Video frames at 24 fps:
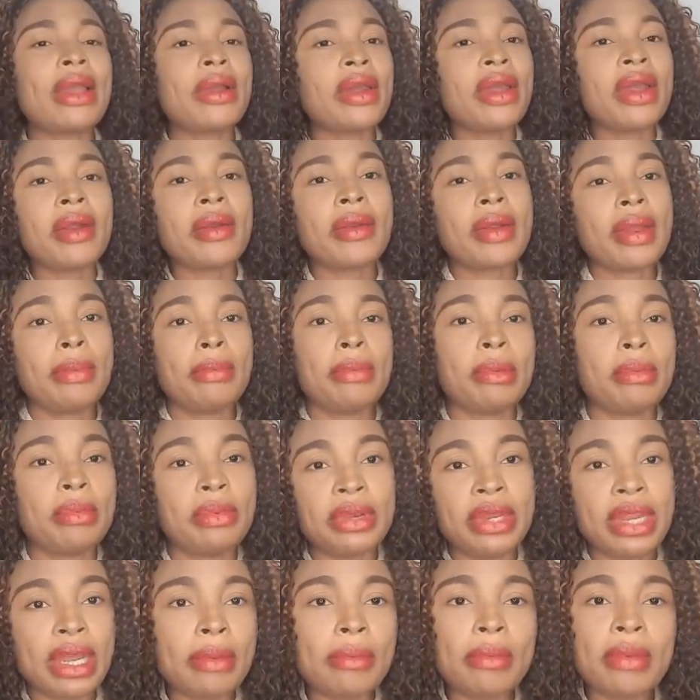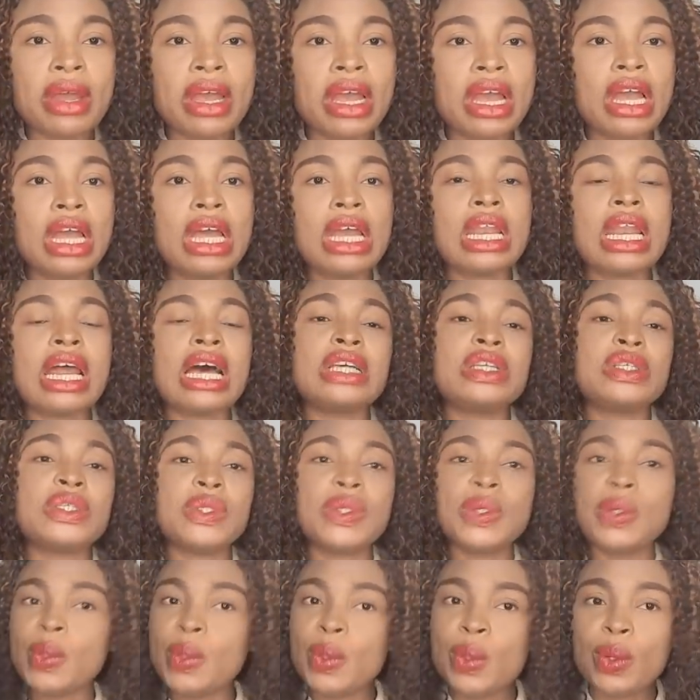correct correct people then, now
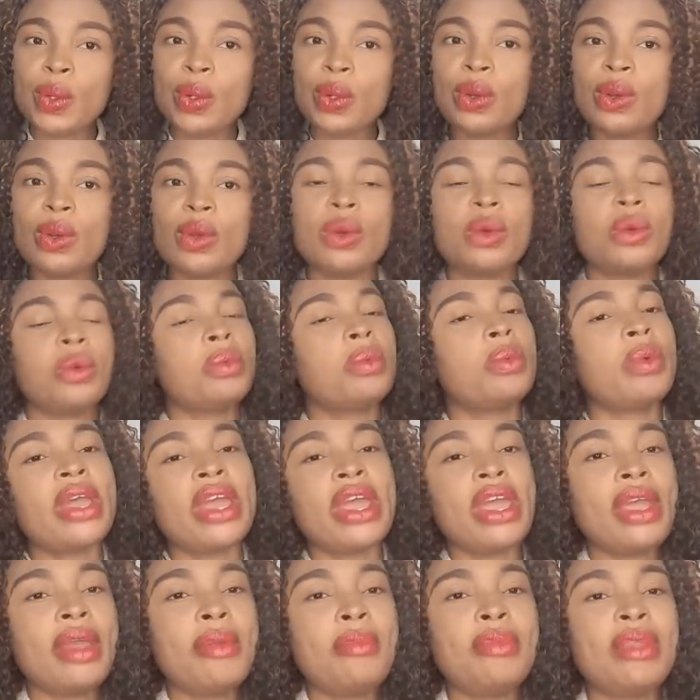so way